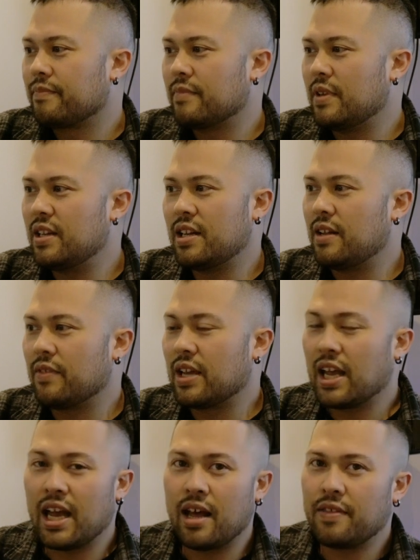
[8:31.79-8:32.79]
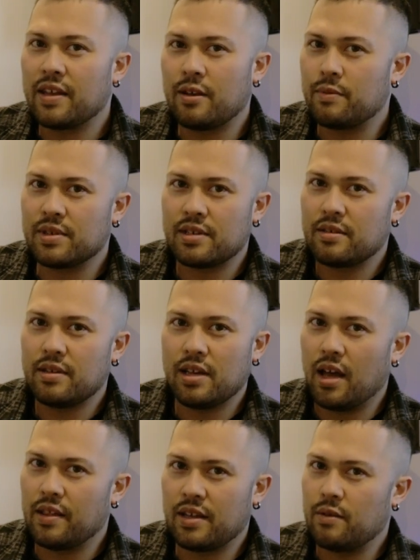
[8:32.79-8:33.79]
didn't even care. I think he was
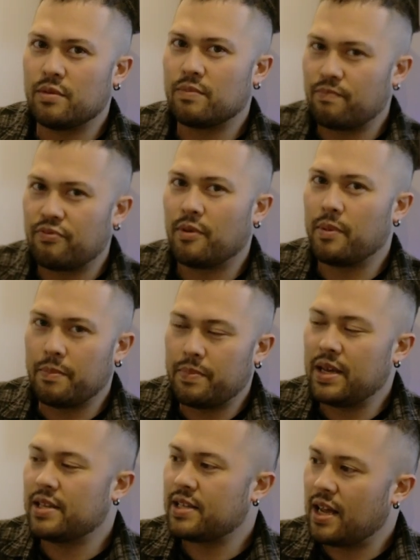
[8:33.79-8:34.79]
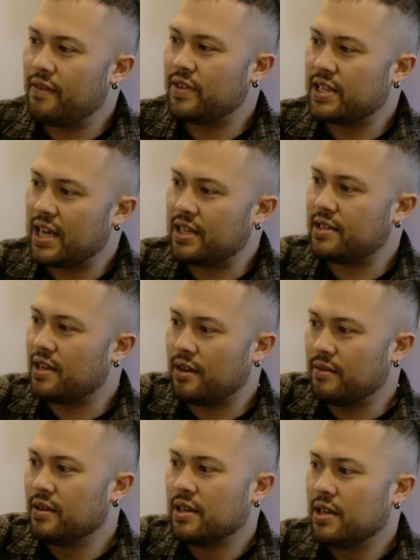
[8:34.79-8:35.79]
proper pissed out of his head.
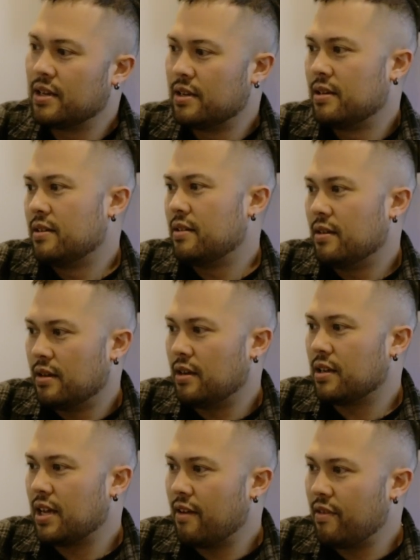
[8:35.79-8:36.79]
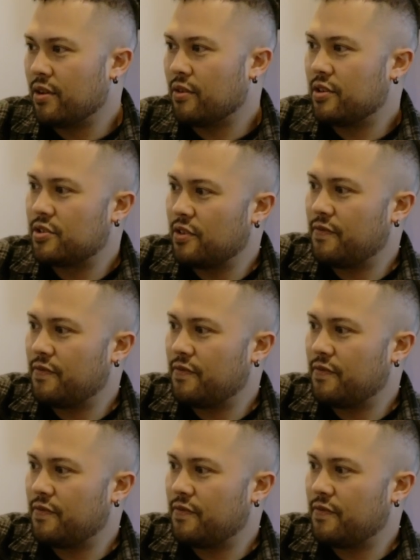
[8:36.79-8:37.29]
So I carried on and took the